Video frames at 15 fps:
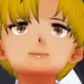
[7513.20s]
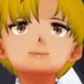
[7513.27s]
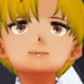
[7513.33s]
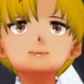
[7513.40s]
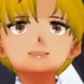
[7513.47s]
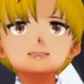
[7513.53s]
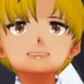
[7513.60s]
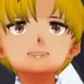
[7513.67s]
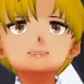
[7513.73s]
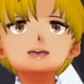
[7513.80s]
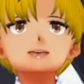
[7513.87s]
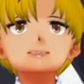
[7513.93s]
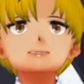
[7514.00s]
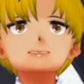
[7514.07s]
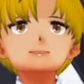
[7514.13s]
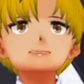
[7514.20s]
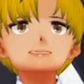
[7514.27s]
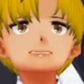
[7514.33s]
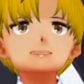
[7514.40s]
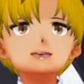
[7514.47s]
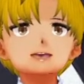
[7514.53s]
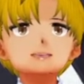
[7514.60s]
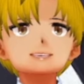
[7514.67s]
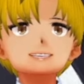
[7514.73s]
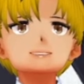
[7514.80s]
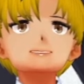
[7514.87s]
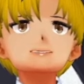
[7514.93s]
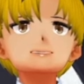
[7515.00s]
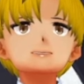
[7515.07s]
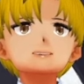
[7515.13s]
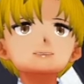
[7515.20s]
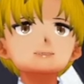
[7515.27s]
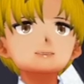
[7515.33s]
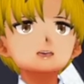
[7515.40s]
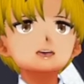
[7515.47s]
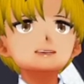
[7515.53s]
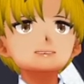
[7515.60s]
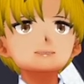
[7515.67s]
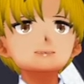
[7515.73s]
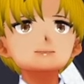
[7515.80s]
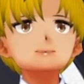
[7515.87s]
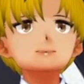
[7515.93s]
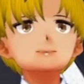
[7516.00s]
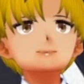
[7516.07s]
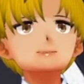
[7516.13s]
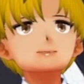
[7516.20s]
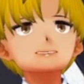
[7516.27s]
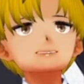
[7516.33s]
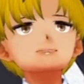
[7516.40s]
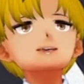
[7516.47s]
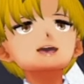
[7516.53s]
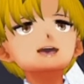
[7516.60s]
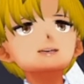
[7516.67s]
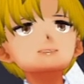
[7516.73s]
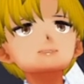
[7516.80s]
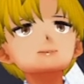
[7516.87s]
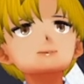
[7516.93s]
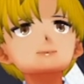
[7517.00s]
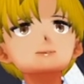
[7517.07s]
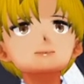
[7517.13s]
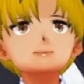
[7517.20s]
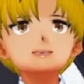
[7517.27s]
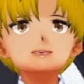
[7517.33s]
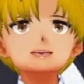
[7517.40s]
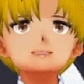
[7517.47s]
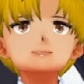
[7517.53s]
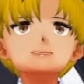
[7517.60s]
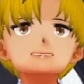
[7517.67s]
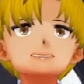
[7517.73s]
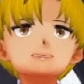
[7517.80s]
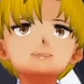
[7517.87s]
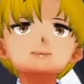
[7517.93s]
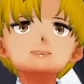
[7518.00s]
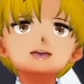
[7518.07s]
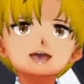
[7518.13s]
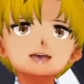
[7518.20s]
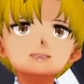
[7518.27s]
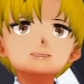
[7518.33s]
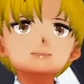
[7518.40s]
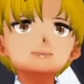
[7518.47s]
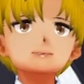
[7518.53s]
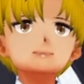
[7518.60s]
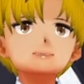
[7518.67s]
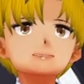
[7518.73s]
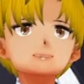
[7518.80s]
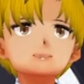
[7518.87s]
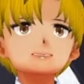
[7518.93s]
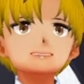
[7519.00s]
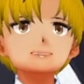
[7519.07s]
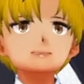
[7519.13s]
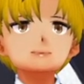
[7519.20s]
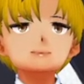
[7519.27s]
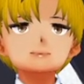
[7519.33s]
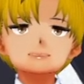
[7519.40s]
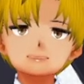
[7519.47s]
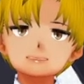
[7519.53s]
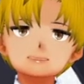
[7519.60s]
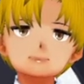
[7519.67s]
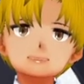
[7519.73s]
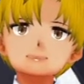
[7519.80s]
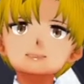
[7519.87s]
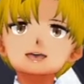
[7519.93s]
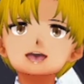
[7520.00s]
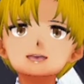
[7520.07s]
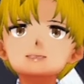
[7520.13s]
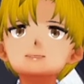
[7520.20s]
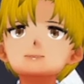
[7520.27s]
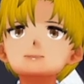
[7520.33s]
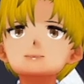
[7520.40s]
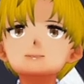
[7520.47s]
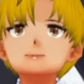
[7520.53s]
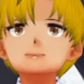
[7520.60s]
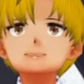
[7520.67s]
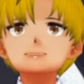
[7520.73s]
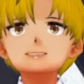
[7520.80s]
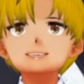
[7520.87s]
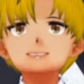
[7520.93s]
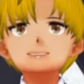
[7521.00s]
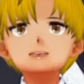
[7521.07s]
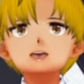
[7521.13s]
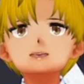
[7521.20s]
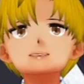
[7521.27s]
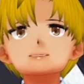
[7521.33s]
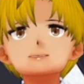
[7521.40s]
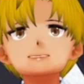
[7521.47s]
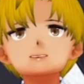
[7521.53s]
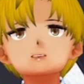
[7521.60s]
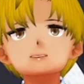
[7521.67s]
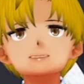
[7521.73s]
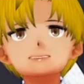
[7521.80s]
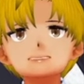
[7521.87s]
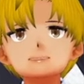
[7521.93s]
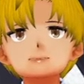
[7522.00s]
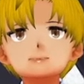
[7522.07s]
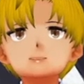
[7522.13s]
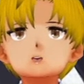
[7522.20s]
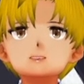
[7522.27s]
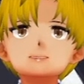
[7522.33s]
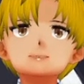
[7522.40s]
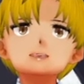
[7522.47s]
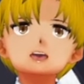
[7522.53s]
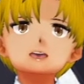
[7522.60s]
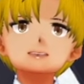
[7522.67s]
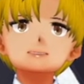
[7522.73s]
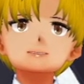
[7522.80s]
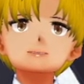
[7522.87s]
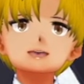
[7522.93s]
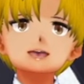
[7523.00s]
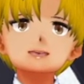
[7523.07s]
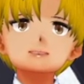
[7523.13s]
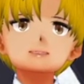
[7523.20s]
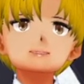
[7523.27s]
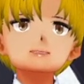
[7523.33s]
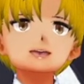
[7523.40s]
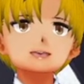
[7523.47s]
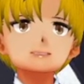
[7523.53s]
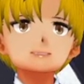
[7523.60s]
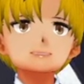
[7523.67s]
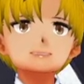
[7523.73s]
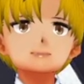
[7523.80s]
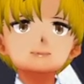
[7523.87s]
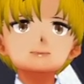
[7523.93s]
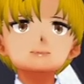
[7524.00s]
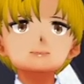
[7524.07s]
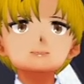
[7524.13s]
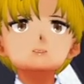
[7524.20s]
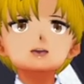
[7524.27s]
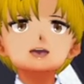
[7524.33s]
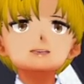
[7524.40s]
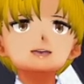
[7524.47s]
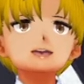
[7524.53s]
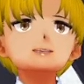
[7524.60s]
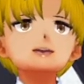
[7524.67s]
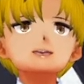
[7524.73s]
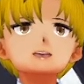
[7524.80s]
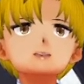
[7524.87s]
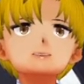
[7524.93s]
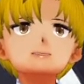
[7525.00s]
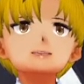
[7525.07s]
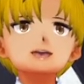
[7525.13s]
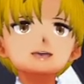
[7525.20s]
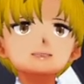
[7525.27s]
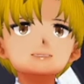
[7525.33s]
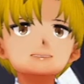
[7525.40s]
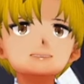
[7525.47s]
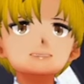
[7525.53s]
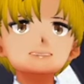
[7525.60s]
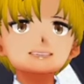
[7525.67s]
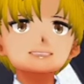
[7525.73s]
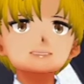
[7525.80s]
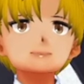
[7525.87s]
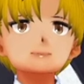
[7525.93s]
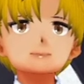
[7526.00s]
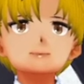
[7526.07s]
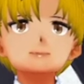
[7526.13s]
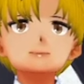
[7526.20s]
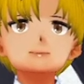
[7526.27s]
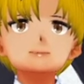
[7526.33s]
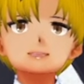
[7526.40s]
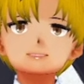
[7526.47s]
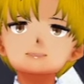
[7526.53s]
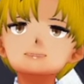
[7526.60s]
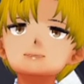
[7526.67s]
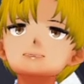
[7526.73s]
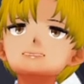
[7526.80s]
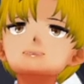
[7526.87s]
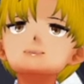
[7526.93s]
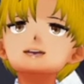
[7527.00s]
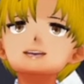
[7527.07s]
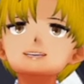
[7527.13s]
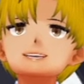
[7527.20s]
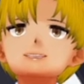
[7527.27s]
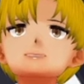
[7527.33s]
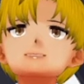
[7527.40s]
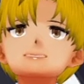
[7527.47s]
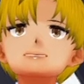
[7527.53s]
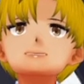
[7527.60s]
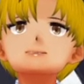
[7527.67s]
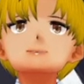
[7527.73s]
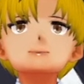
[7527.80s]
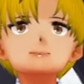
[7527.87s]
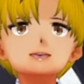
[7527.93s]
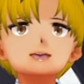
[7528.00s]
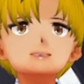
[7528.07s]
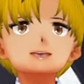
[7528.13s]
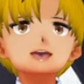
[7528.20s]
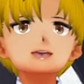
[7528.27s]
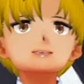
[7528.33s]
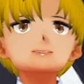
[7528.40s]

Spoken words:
I just wanted to see how everything was going. It's fine. Natsuki replies dismissively. Eagles can fly. She glances over at Sayori, who is focused on her manga. Monica follows Natsuki's gaze. I think she's mad at me. How come?